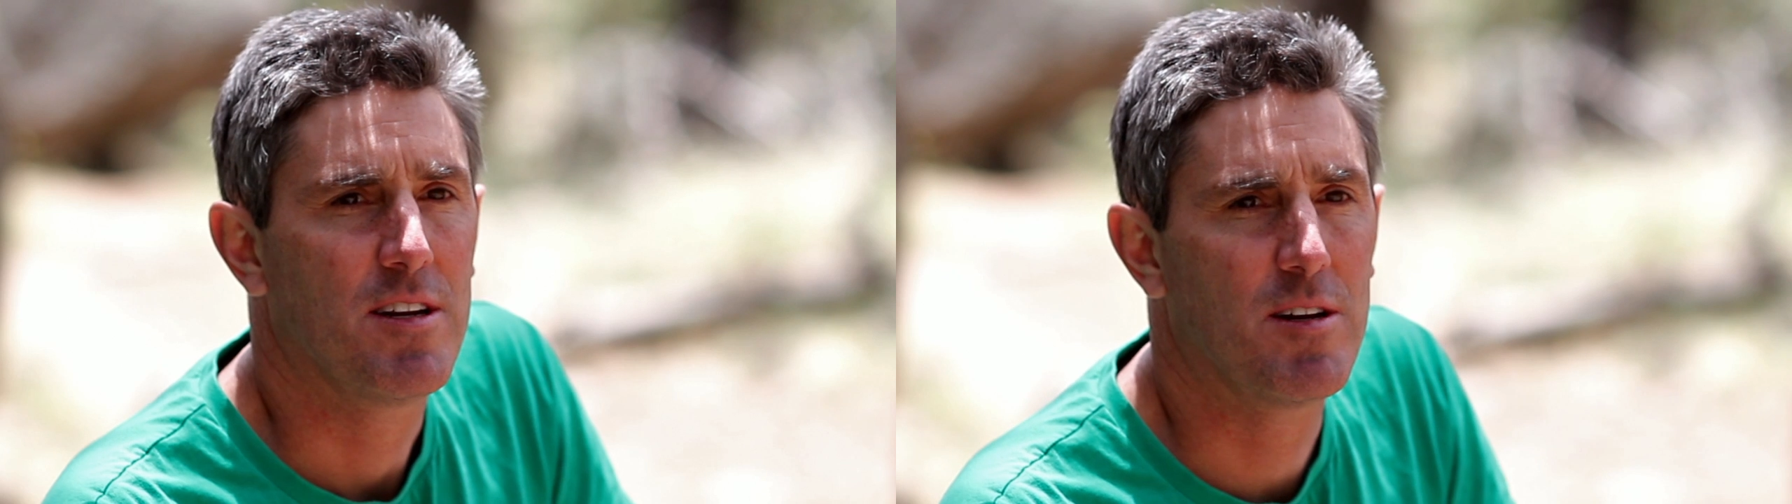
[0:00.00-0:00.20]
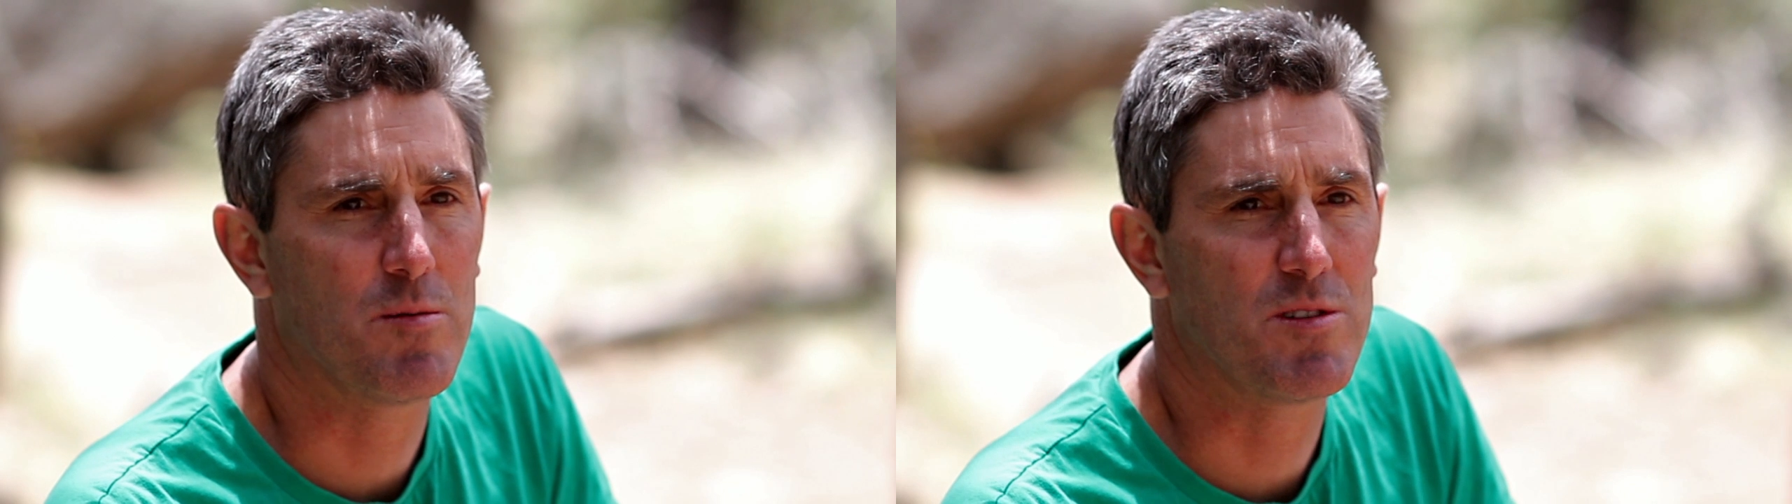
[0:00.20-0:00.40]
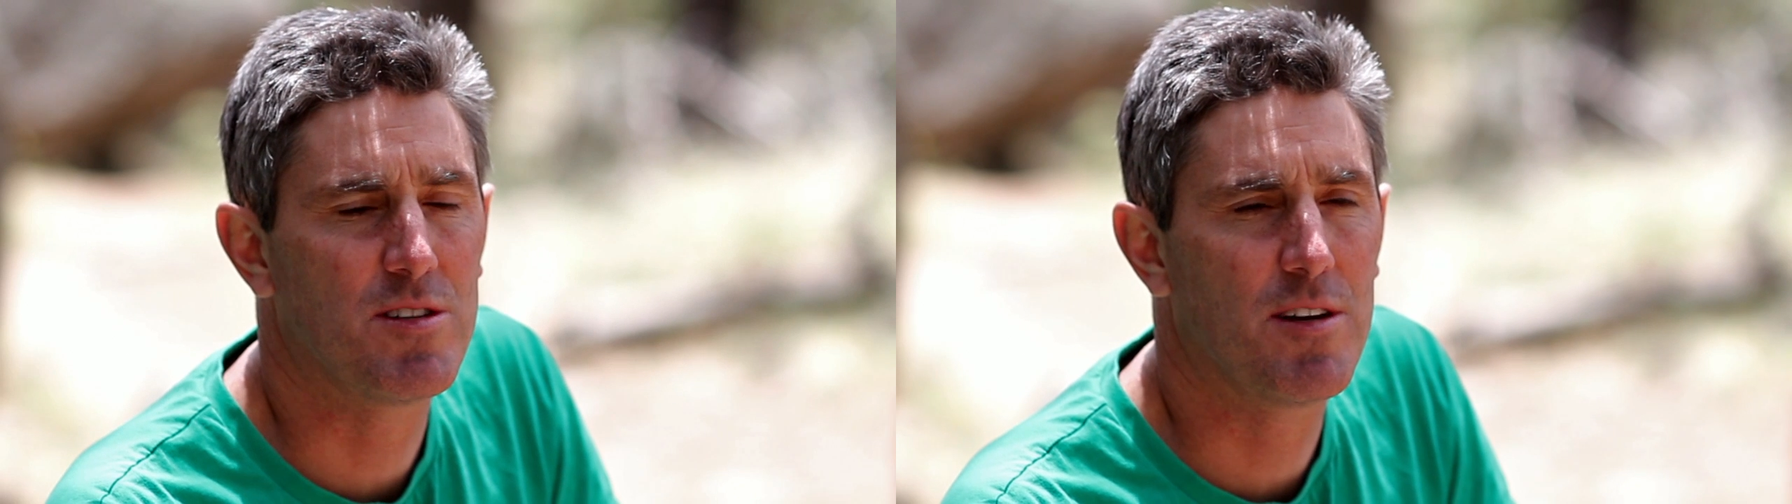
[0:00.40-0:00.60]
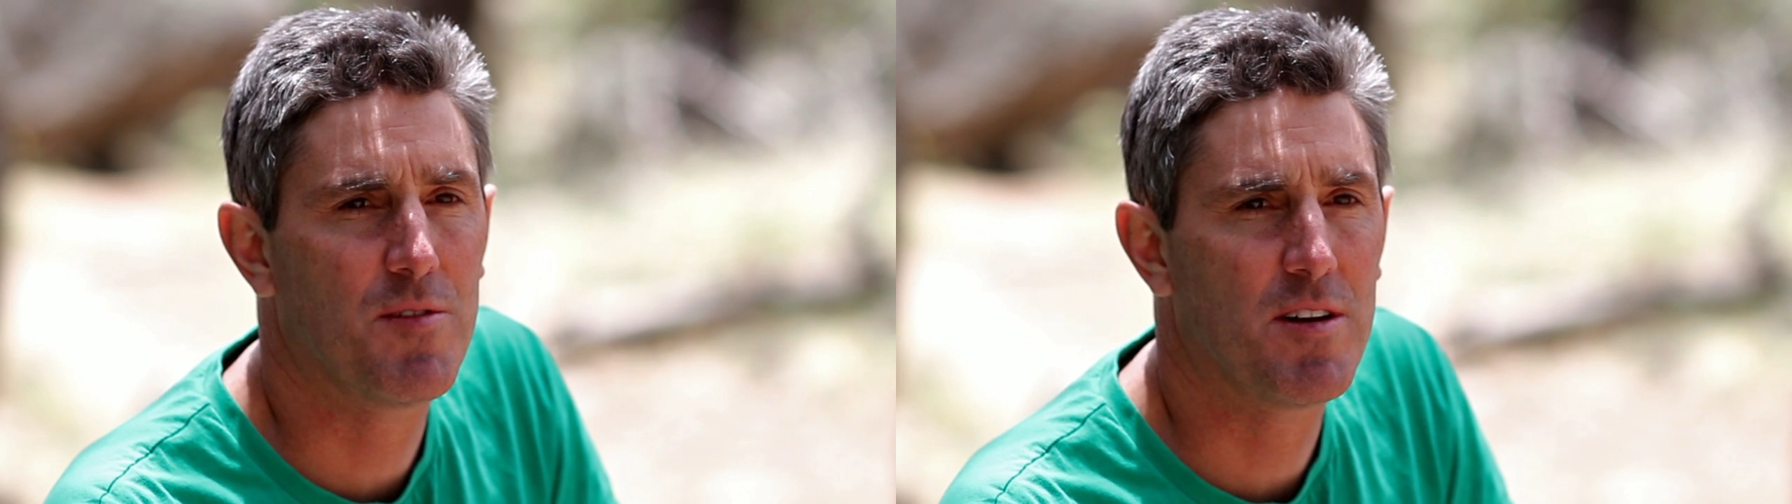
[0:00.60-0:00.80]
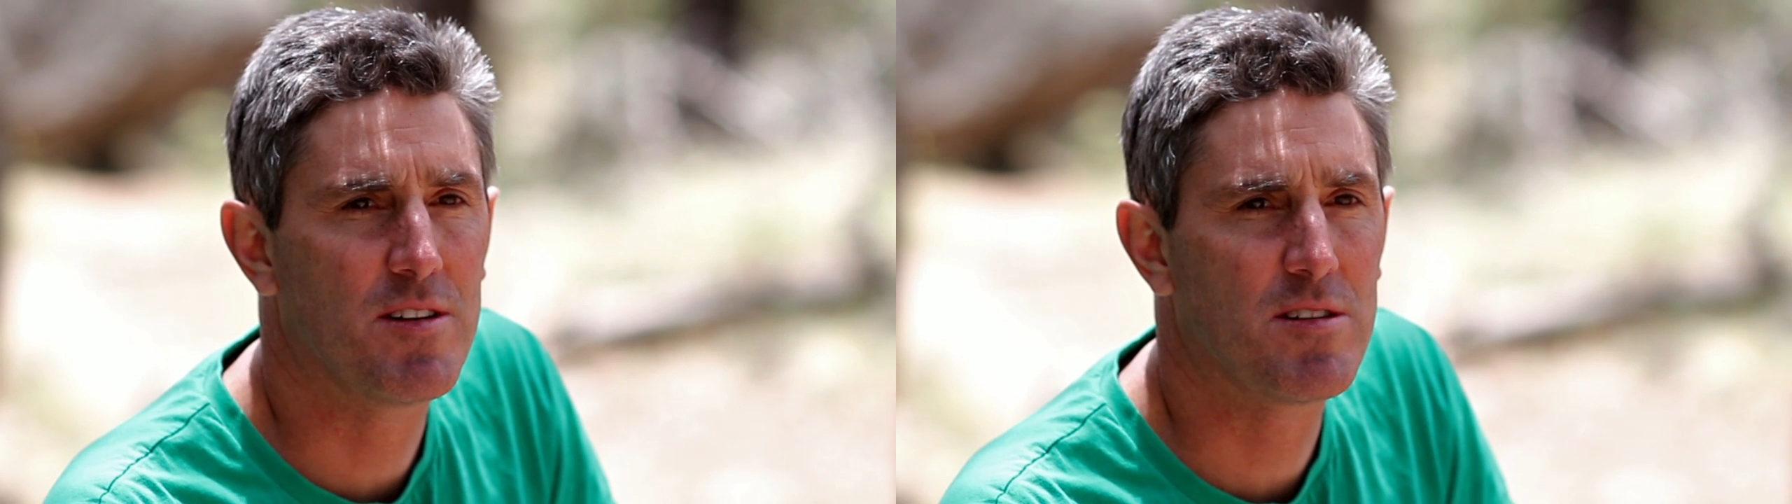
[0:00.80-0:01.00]
it was
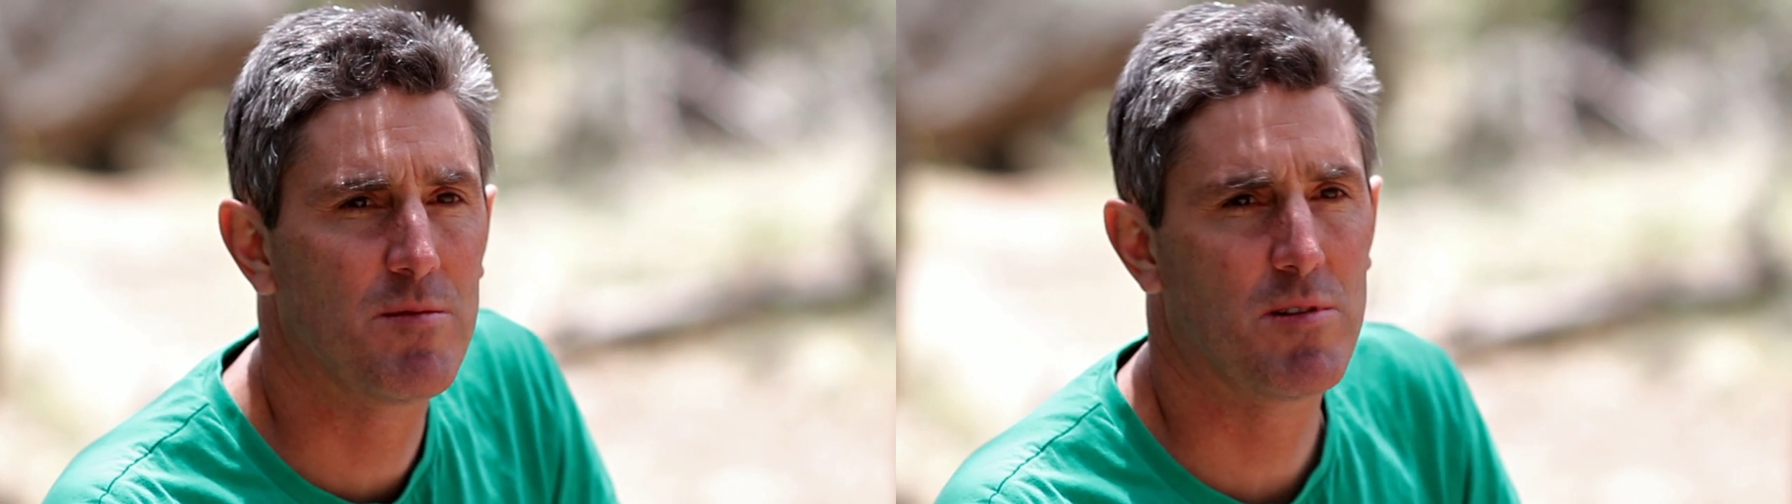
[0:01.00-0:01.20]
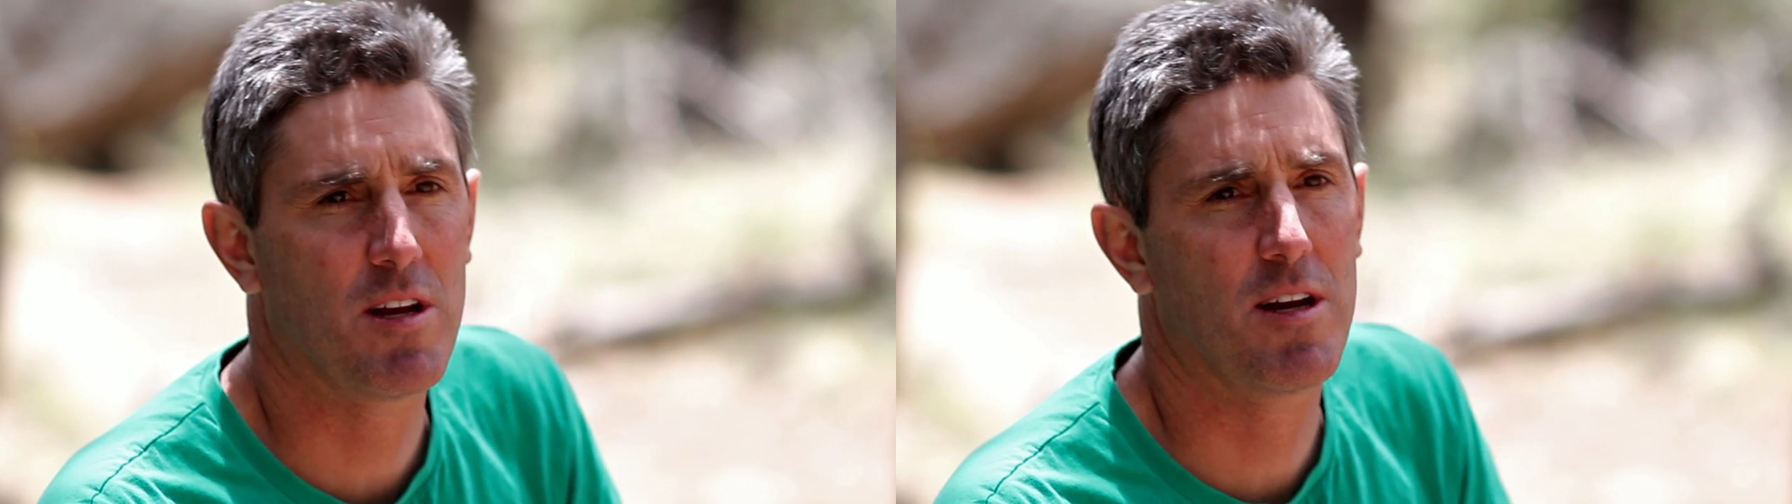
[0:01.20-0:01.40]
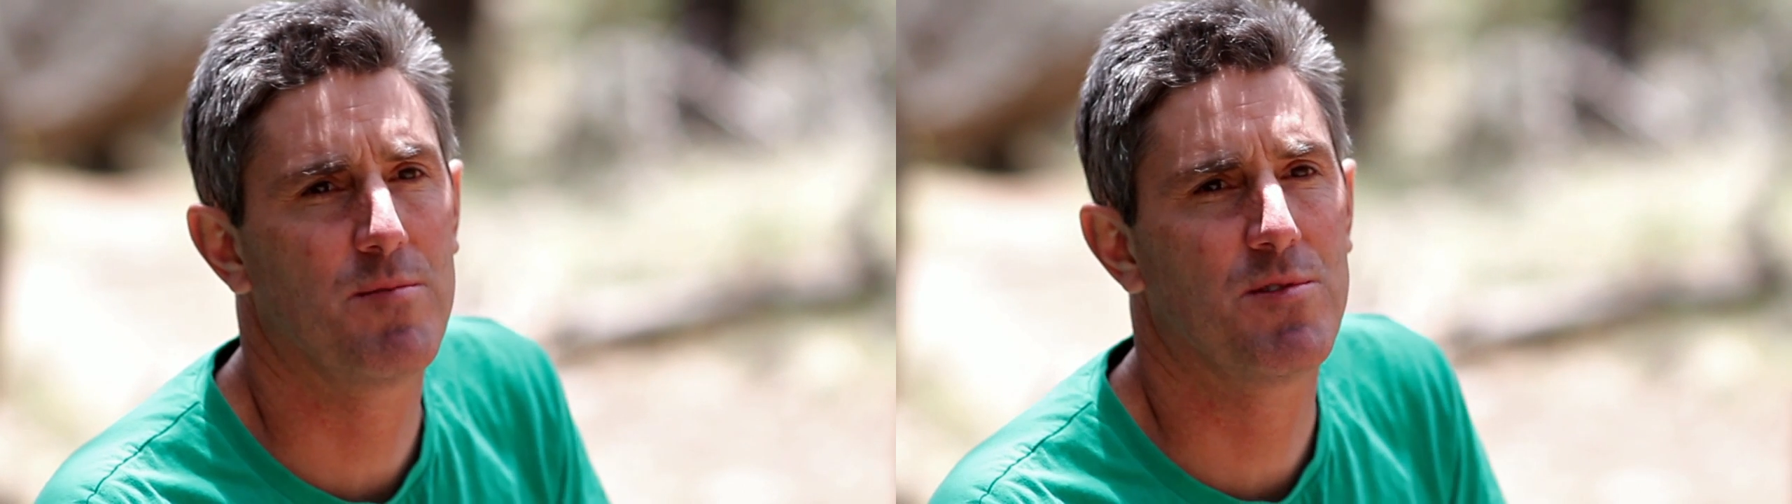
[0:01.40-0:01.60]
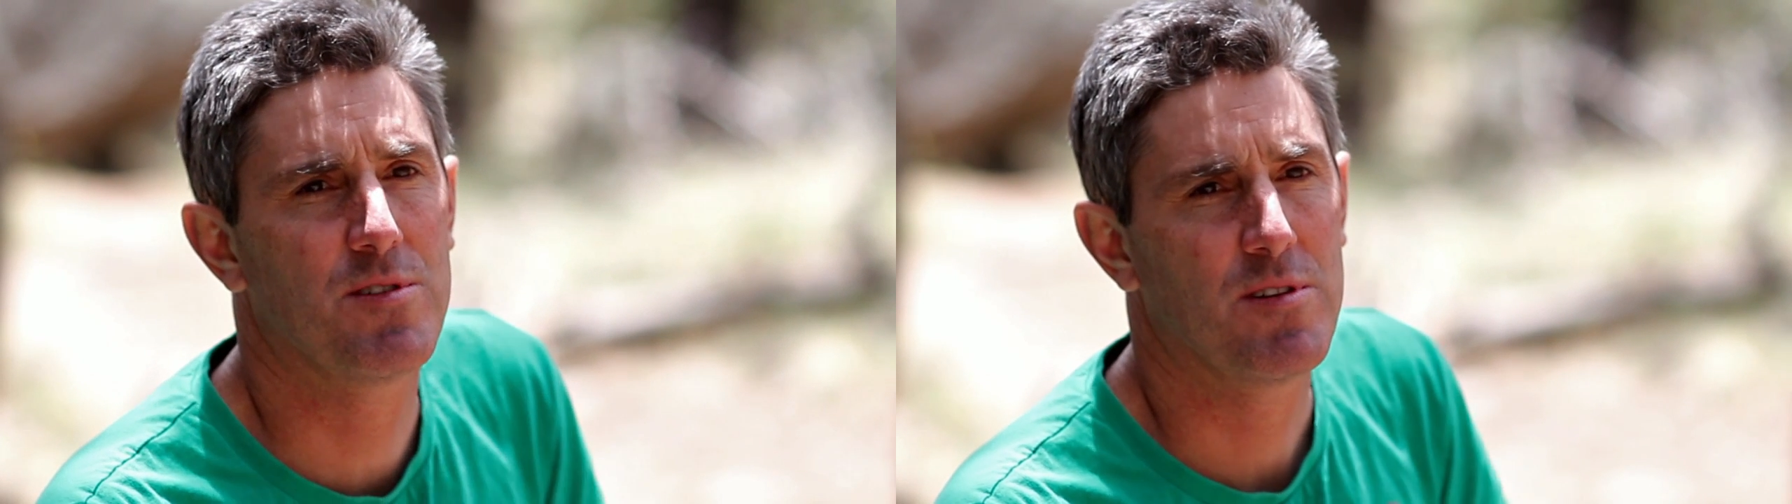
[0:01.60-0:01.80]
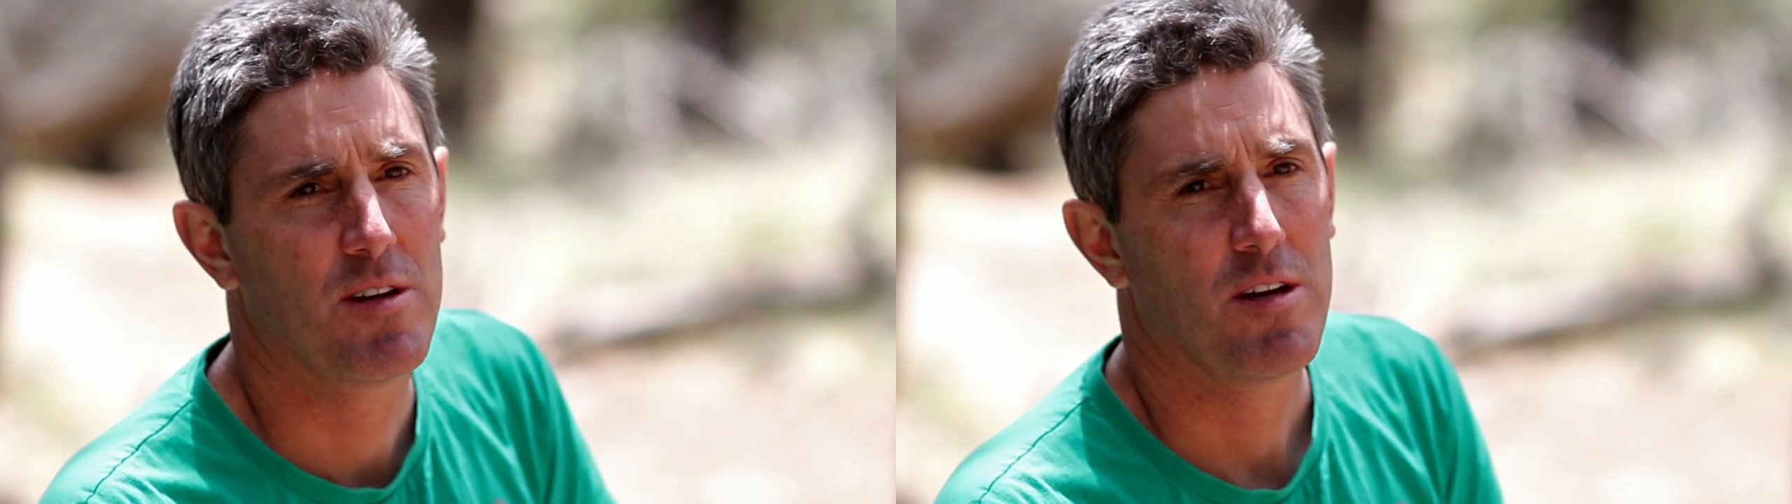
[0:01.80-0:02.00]
different, and sometimes